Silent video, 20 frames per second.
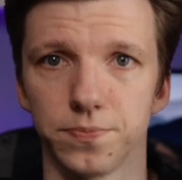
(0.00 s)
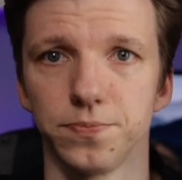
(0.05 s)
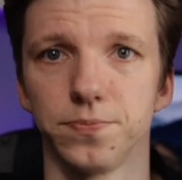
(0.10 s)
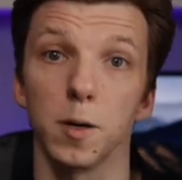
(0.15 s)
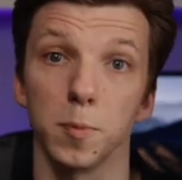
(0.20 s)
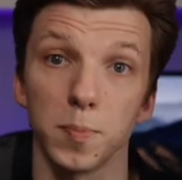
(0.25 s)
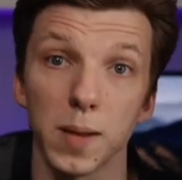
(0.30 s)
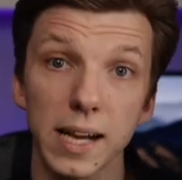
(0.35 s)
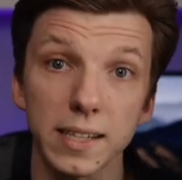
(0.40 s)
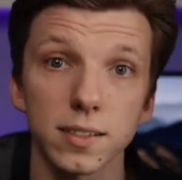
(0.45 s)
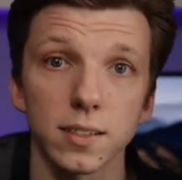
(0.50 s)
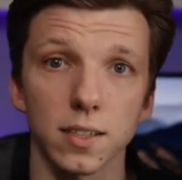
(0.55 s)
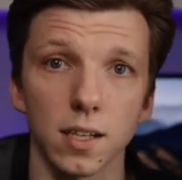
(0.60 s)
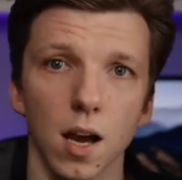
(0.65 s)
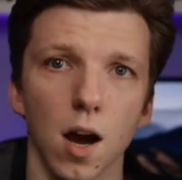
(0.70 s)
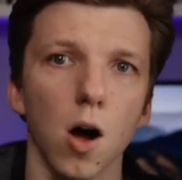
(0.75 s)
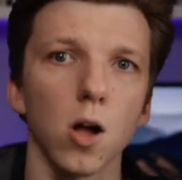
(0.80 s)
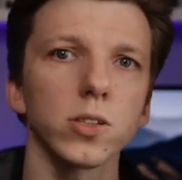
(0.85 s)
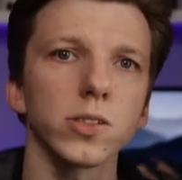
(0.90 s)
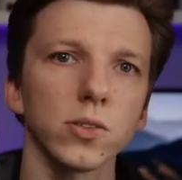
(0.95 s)
Perplexity
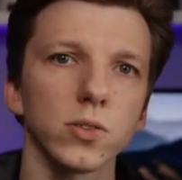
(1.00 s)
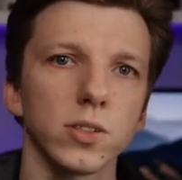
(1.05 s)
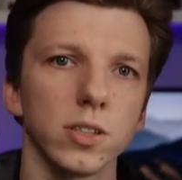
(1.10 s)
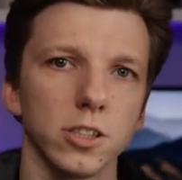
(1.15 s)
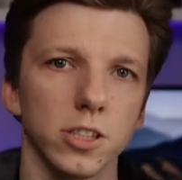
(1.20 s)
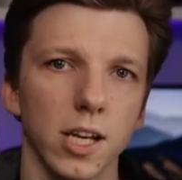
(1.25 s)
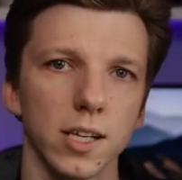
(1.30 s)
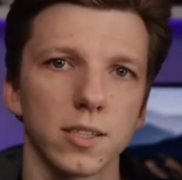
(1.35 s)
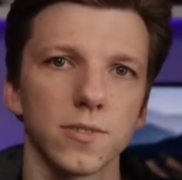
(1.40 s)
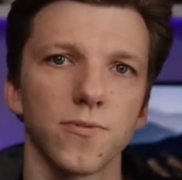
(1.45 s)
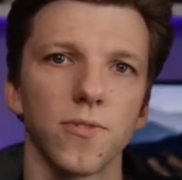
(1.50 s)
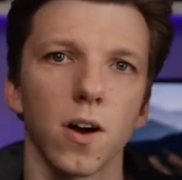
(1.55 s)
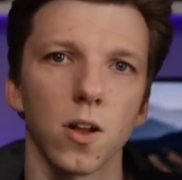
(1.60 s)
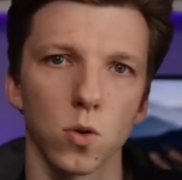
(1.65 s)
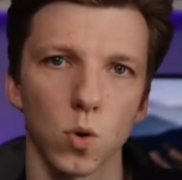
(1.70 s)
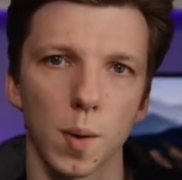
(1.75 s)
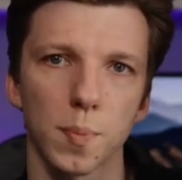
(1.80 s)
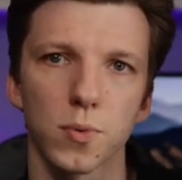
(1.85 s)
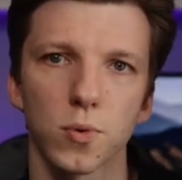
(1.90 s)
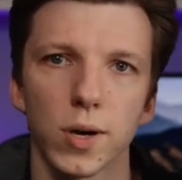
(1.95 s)
also suggests
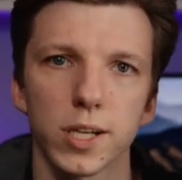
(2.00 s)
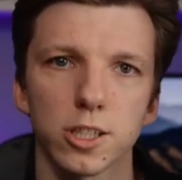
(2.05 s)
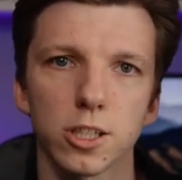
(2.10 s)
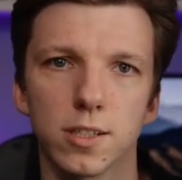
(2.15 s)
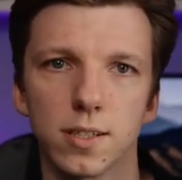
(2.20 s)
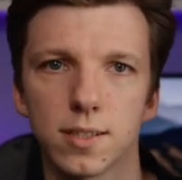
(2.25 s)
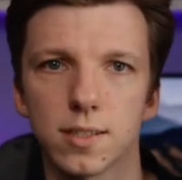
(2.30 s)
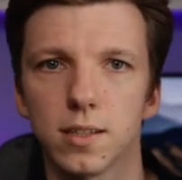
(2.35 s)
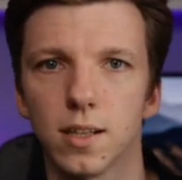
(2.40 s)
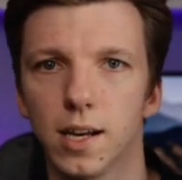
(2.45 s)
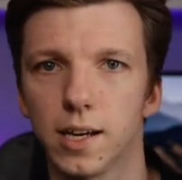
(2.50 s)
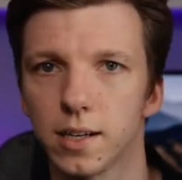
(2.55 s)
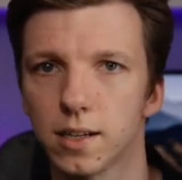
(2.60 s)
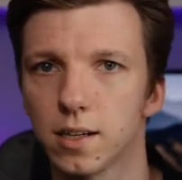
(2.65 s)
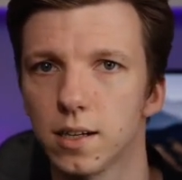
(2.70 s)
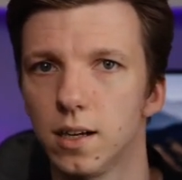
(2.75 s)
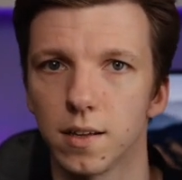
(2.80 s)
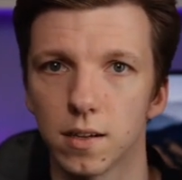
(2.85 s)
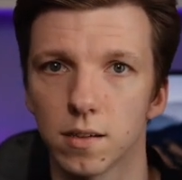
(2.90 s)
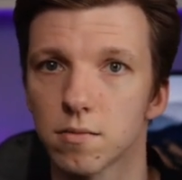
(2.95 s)
follow-up questions like
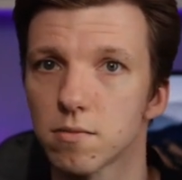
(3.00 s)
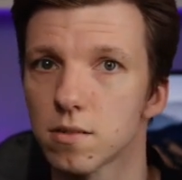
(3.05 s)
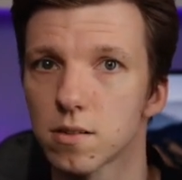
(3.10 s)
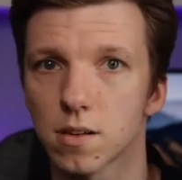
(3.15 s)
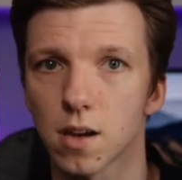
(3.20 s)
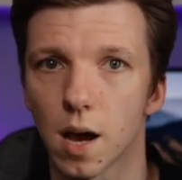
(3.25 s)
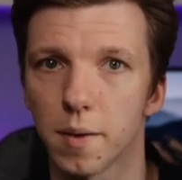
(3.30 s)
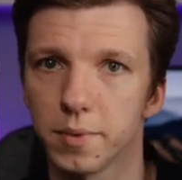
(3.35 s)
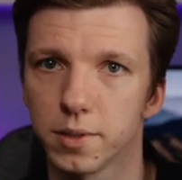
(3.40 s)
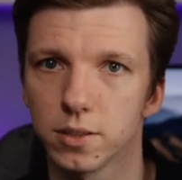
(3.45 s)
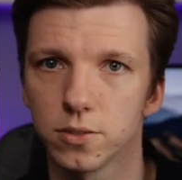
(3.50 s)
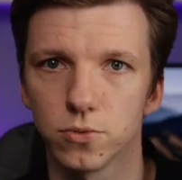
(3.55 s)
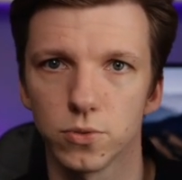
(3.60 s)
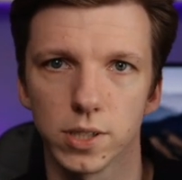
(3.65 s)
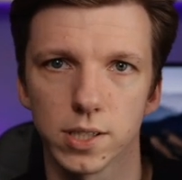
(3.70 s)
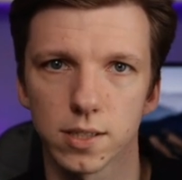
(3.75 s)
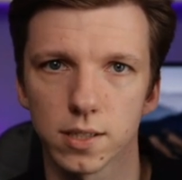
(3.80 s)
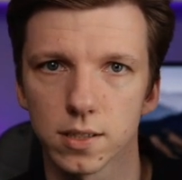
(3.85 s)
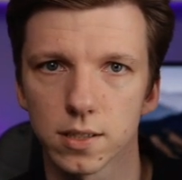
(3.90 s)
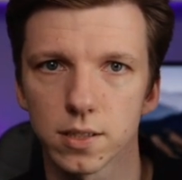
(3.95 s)
the common
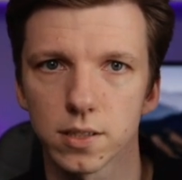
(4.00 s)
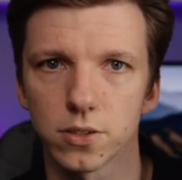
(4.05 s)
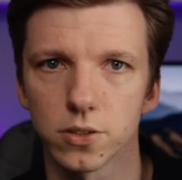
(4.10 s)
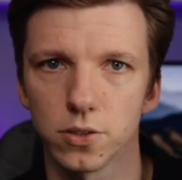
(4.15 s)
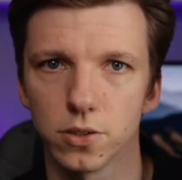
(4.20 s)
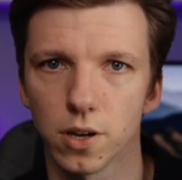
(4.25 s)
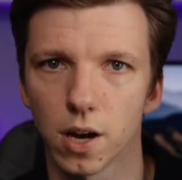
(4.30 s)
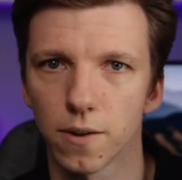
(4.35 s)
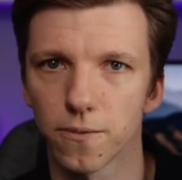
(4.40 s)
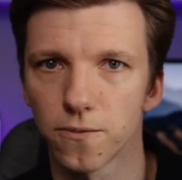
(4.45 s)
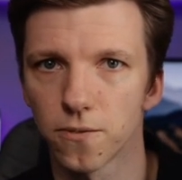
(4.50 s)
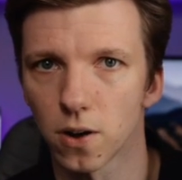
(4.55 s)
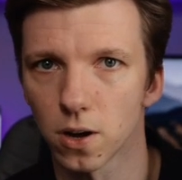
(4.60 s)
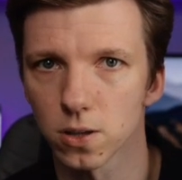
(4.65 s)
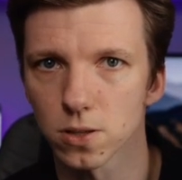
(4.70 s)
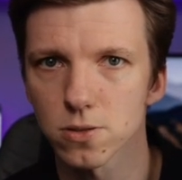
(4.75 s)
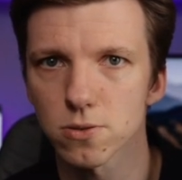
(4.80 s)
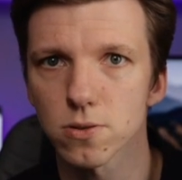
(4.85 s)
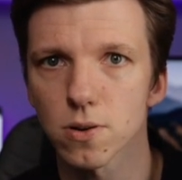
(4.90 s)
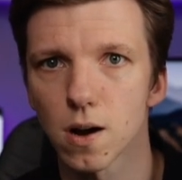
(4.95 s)
reasons to
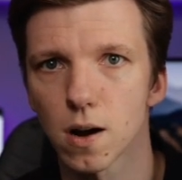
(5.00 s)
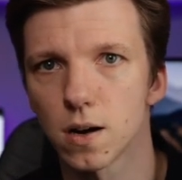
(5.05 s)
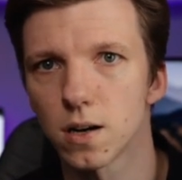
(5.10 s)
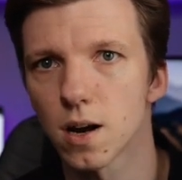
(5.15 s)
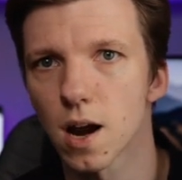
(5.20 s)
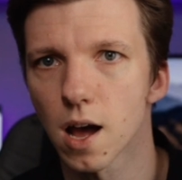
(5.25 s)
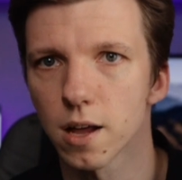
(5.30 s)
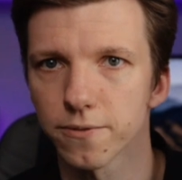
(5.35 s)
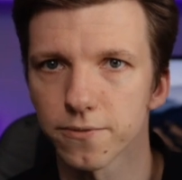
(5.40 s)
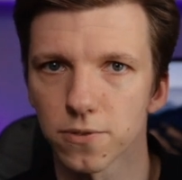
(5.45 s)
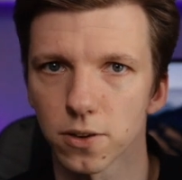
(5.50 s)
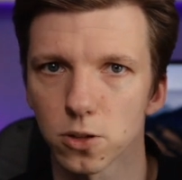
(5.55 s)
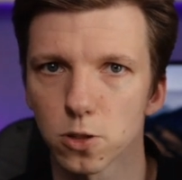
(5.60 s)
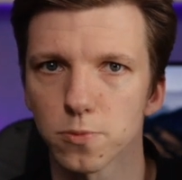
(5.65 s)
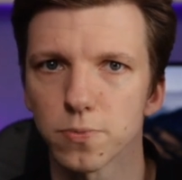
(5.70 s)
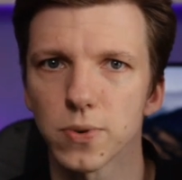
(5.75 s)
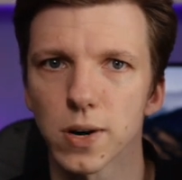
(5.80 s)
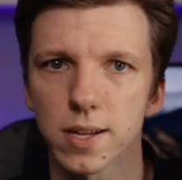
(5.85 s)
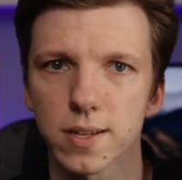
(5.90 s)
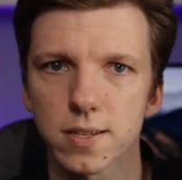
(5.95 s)
follow or
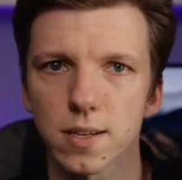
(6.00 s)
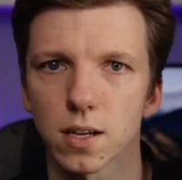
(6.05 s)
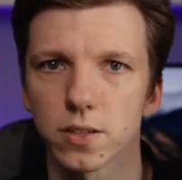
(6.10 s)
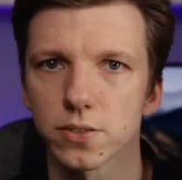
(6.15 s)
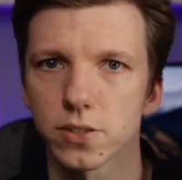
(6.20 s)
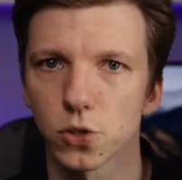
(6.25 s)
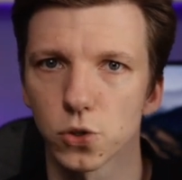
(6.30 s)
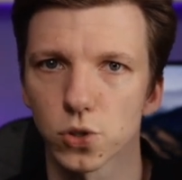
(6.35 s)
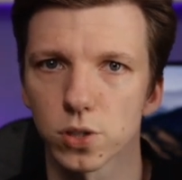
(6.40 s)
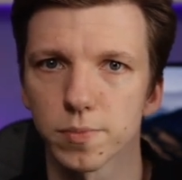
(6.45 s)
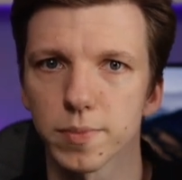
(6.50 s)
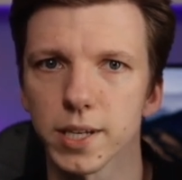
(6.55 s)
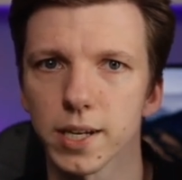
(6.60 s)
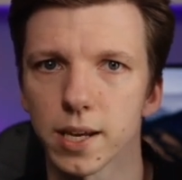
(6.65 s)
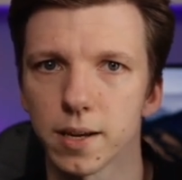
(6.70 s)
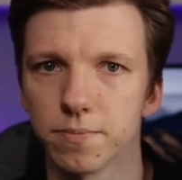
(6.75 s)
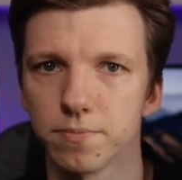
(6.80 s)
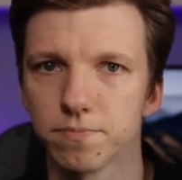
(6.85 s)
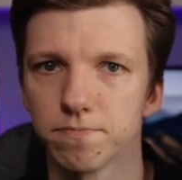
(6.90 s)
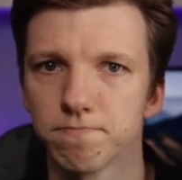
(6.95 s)
unfollow brands on social
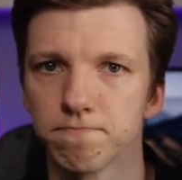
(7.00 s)
media.